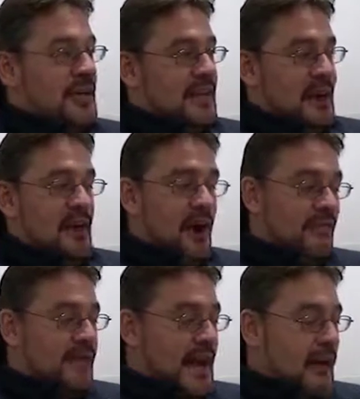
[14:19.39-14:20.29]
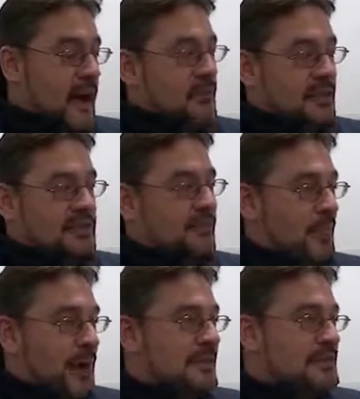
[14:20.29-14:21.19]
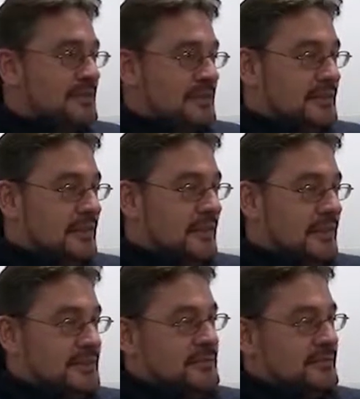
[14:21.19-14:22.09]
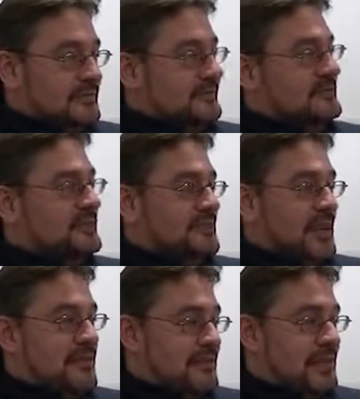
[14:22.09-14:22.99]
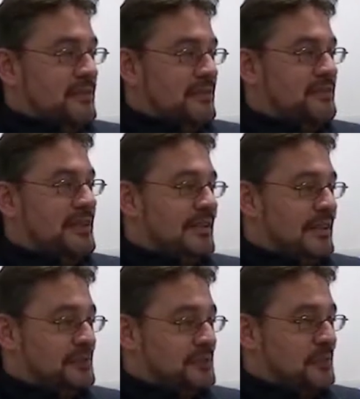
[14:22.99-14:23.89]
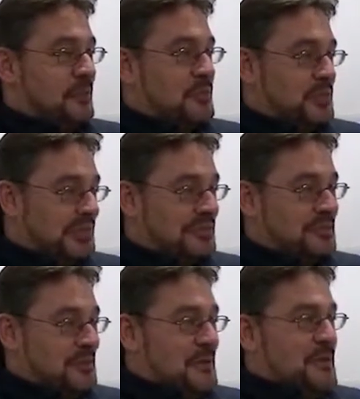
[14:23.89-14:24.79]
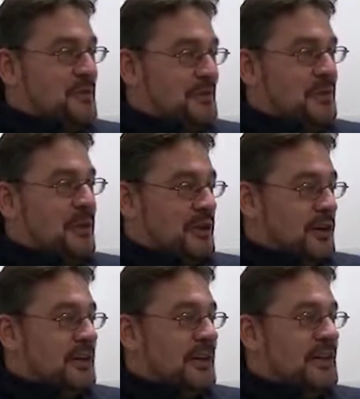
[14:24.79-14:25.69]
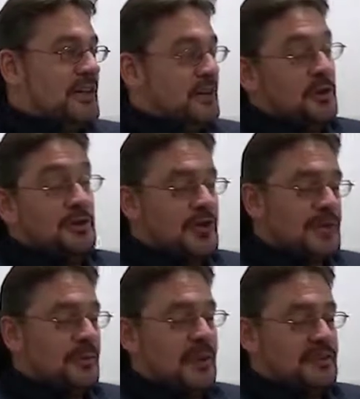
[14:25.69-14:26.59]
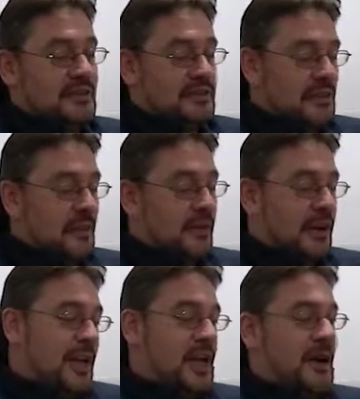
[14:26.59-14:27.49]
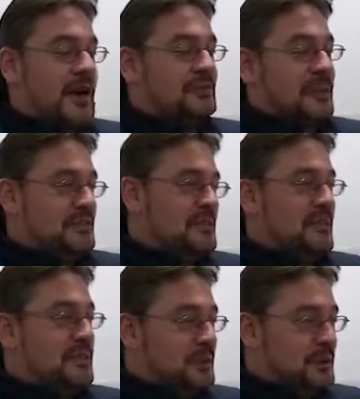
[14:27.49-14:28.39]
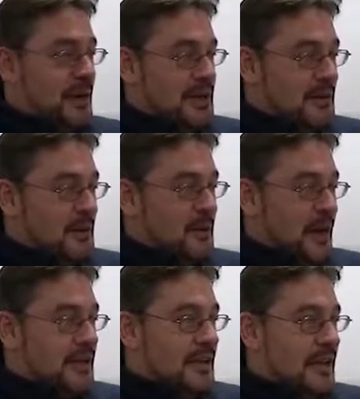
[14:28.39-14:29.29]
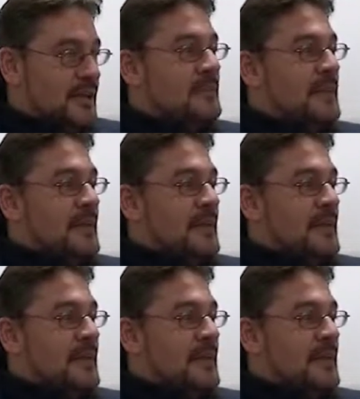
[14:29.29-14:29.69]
In that half an hour, I must have passed, 10 or 15,000 slot machines before I got there. Of course, I had to pass it, when I came out, I had to do it all the way back again.